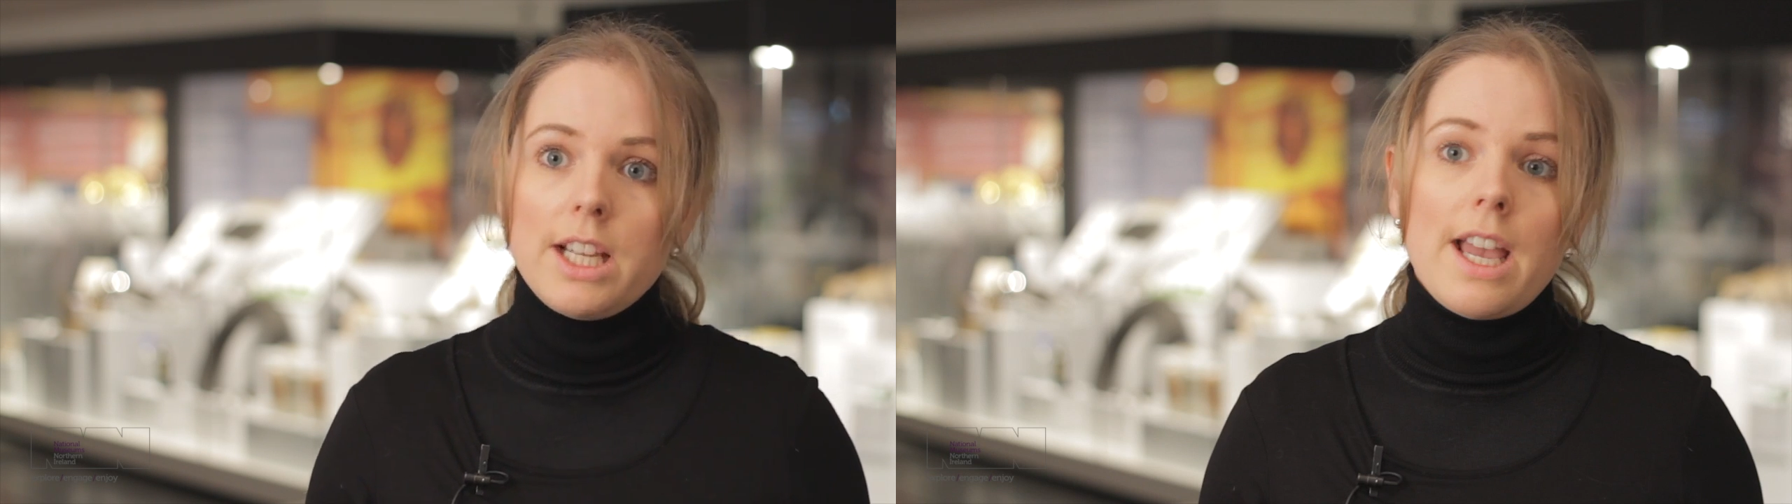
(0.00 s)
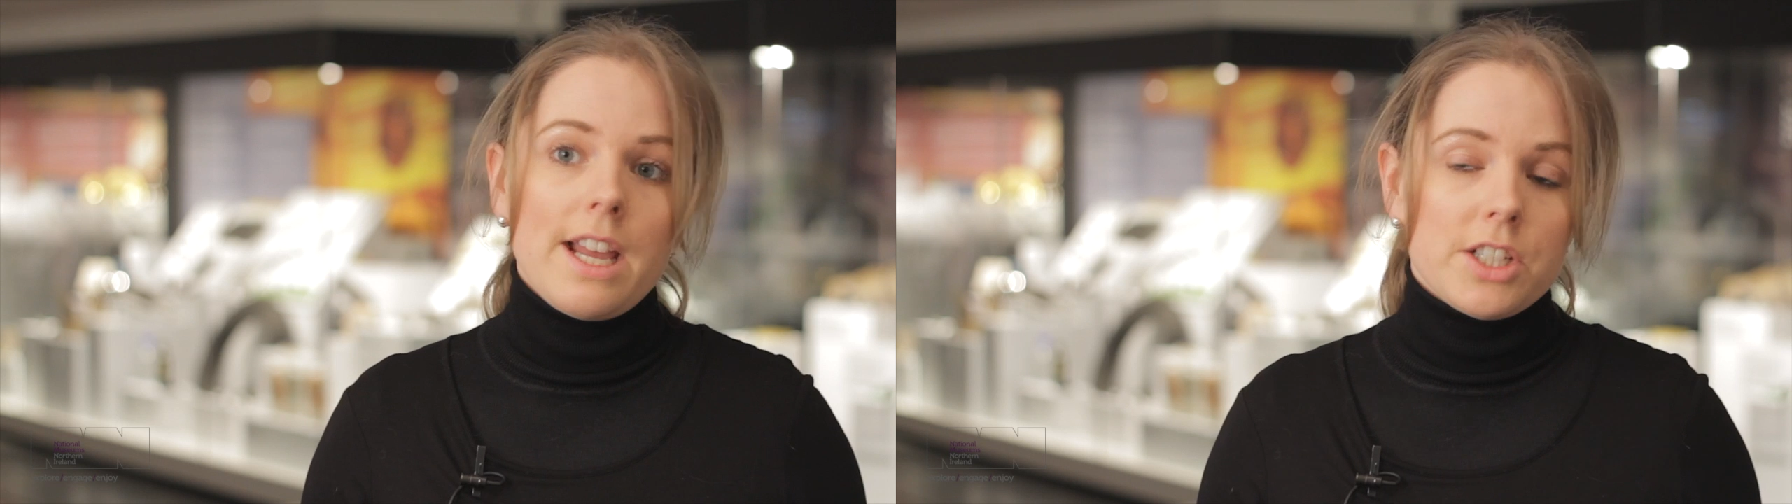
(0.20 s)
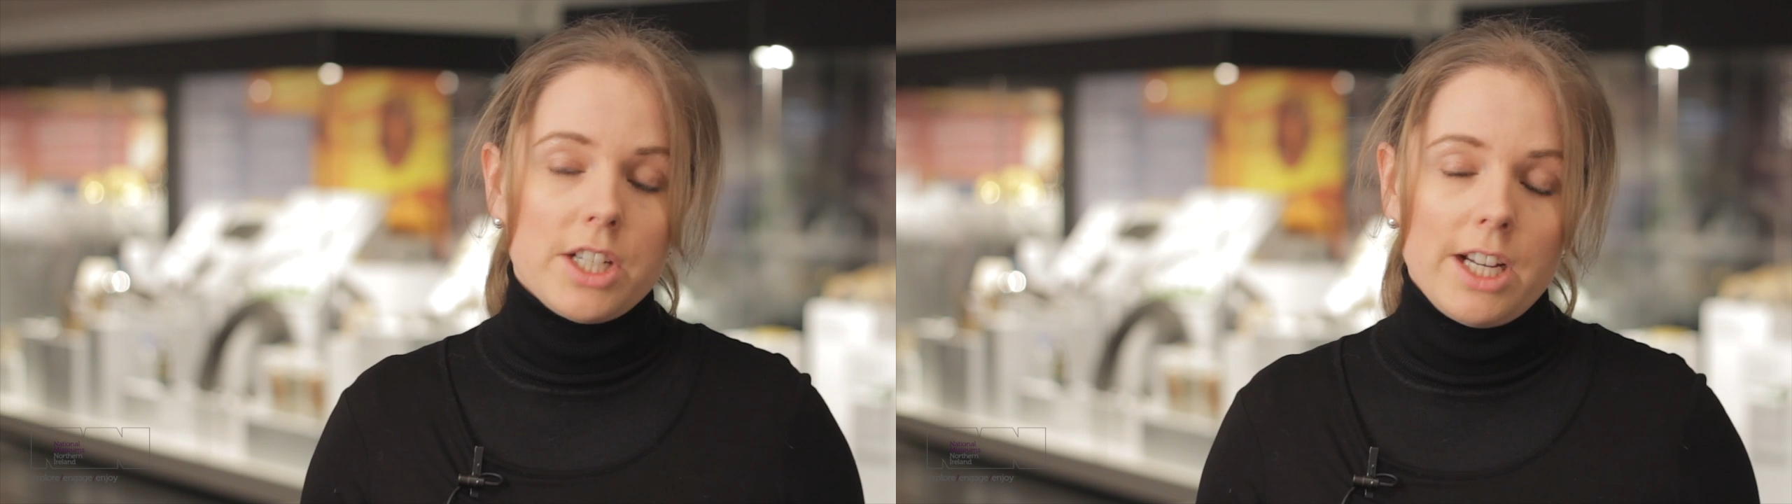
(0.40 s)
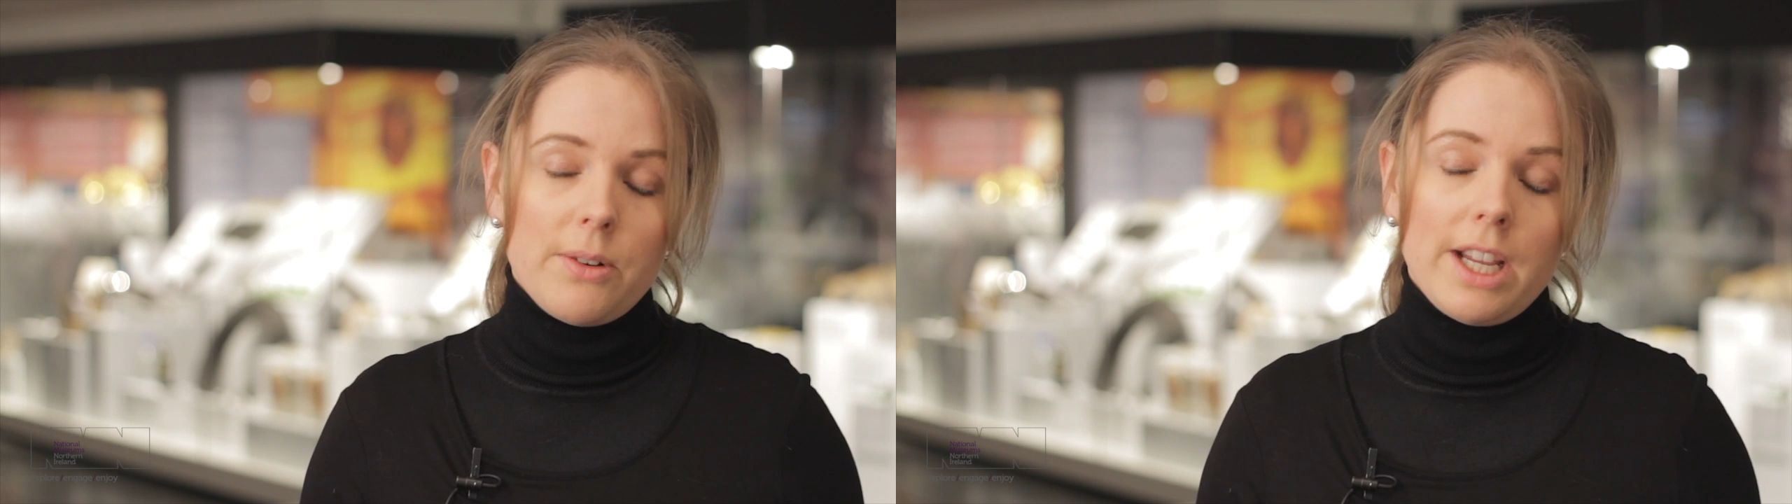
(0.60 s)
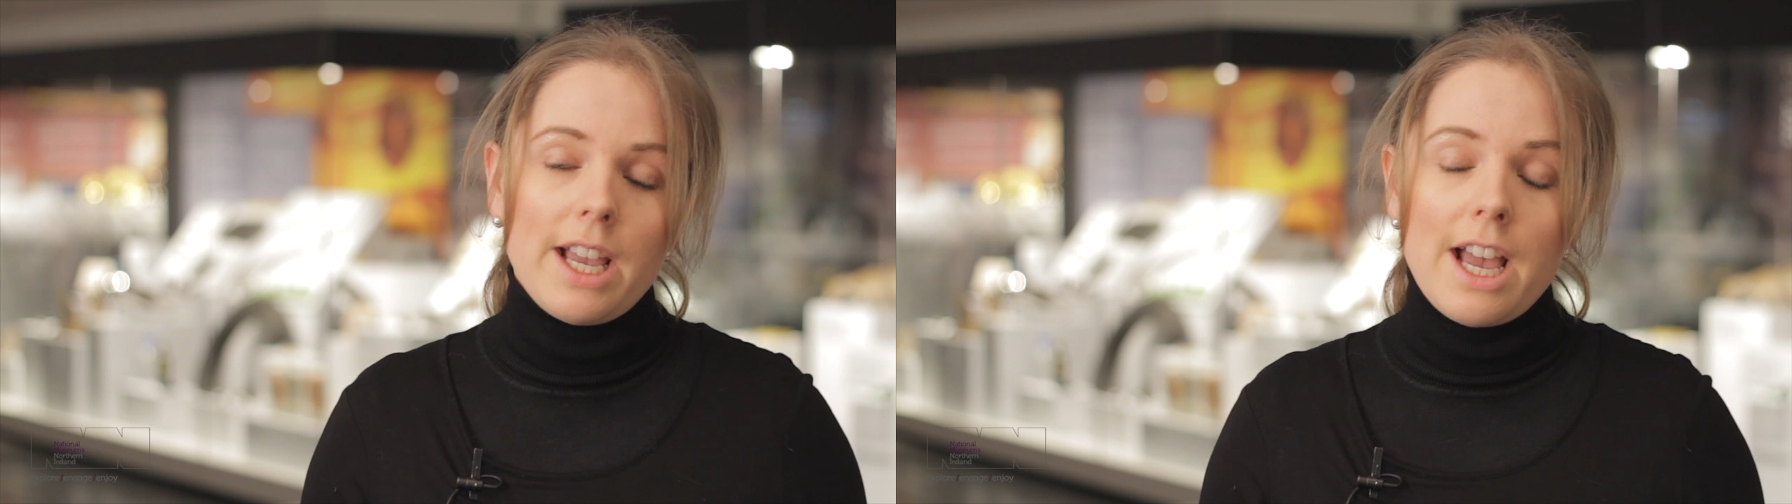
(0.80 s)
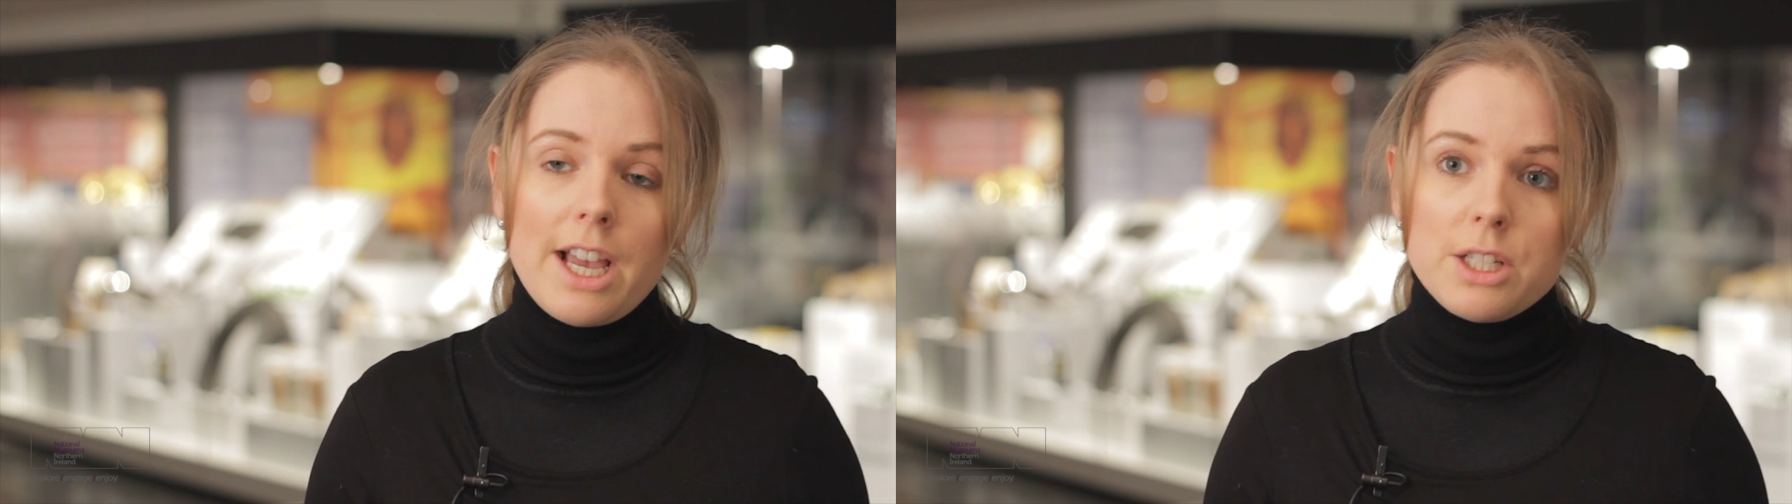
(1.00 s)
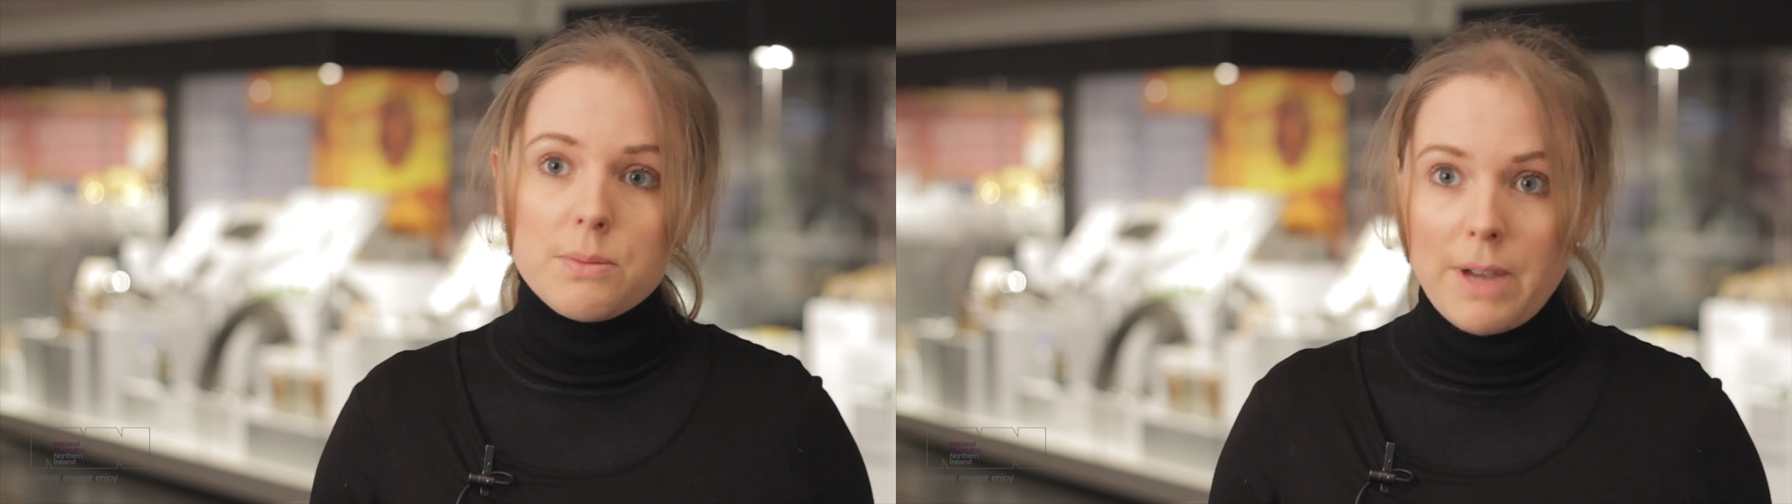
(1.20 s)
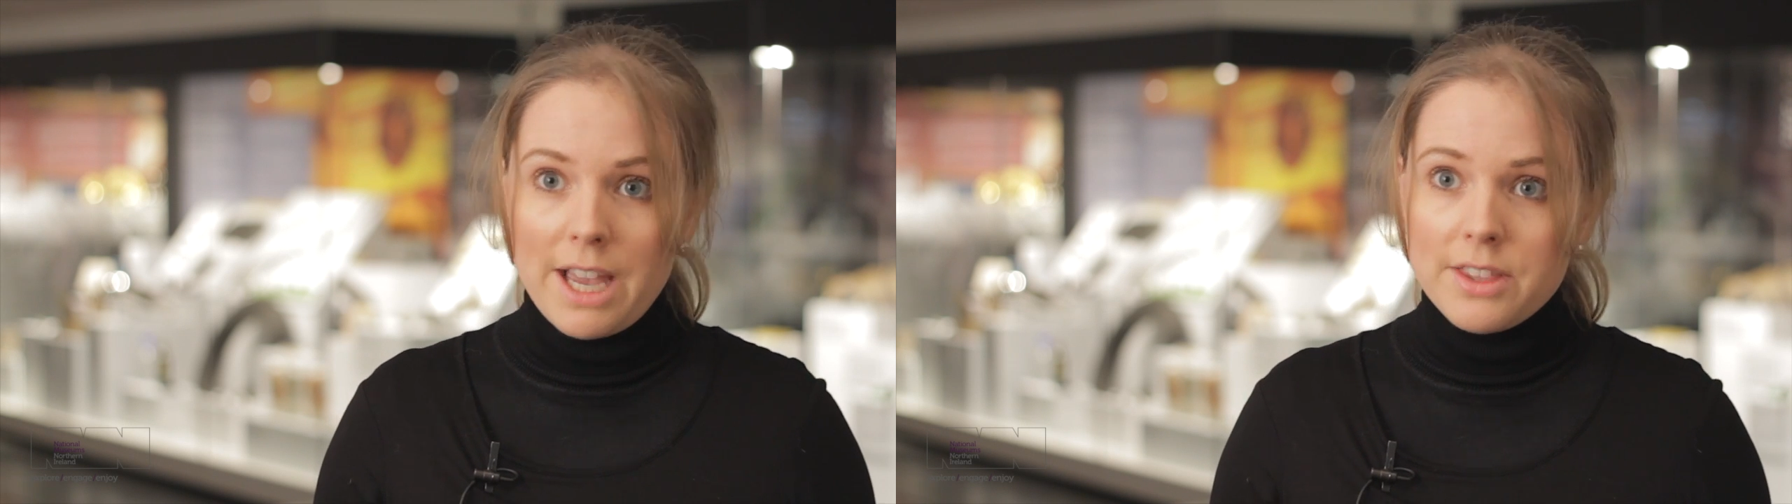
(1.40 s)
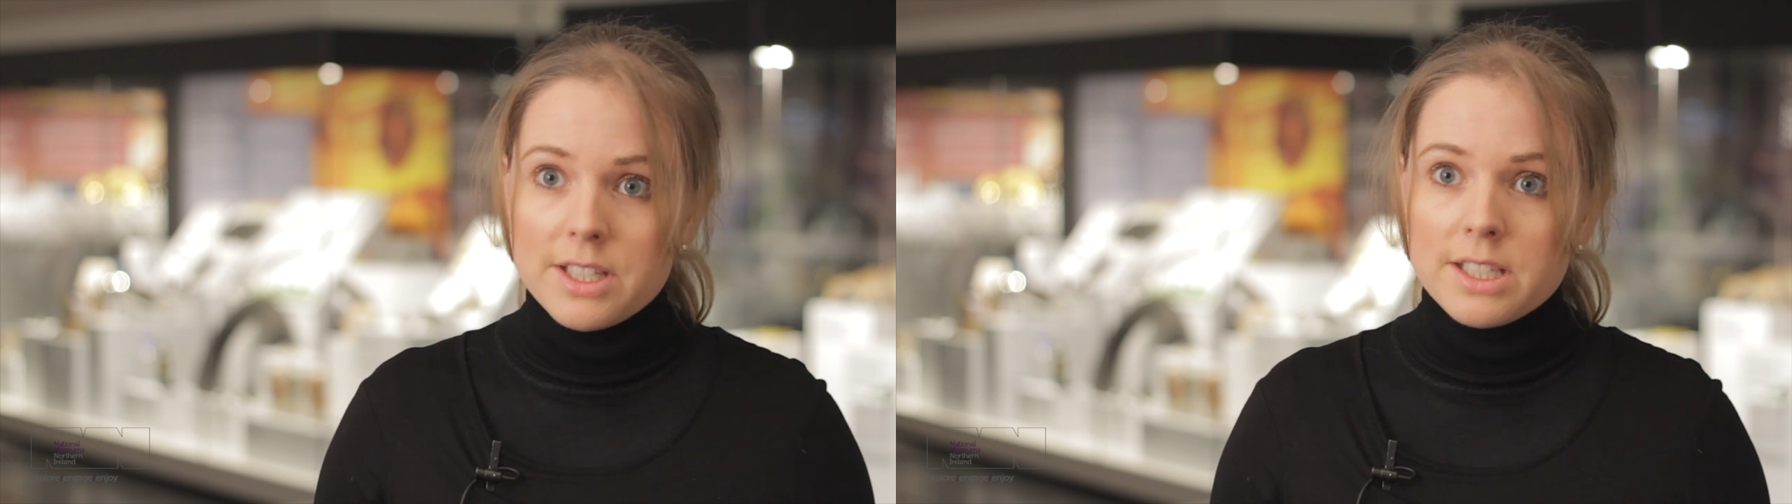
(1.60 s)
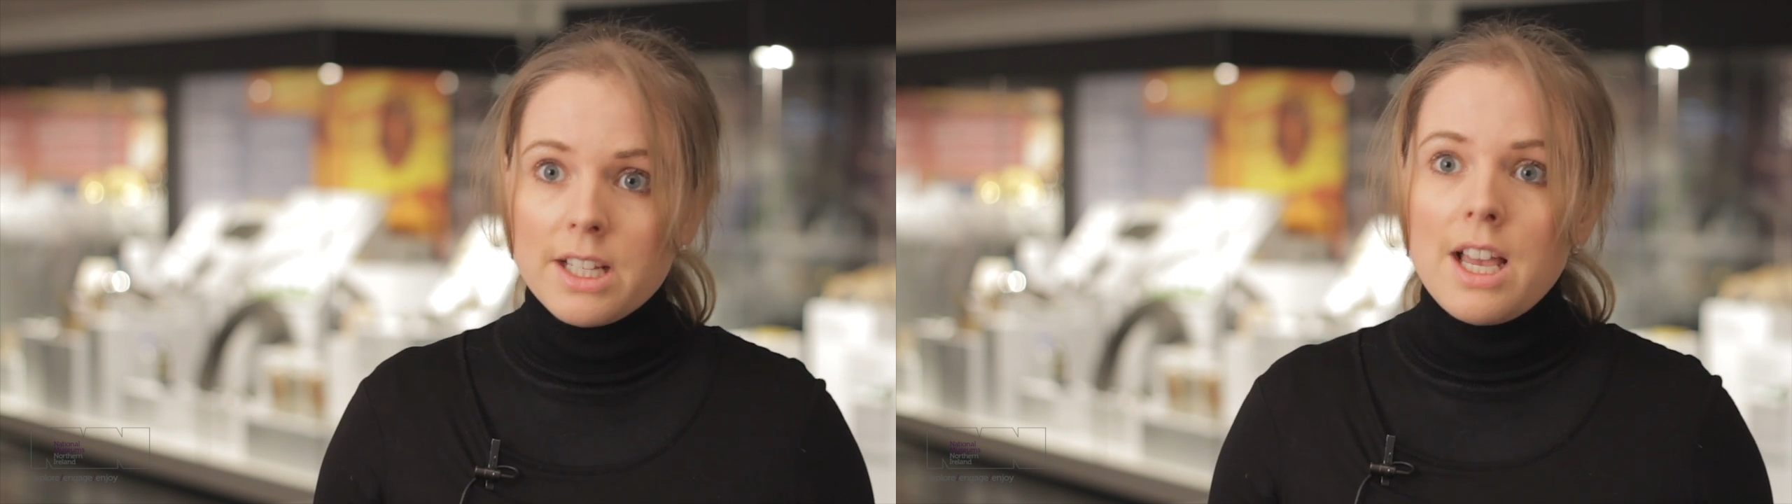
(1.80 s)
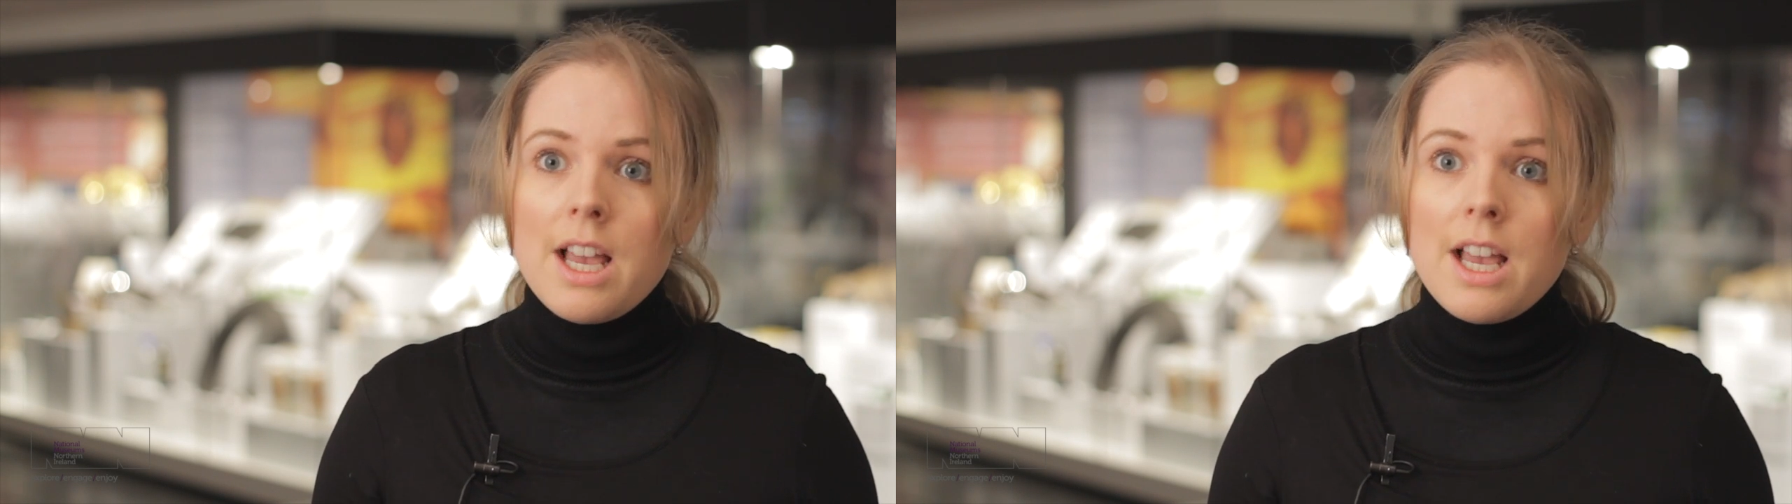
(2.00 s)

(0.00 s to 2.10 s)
engineering and maths.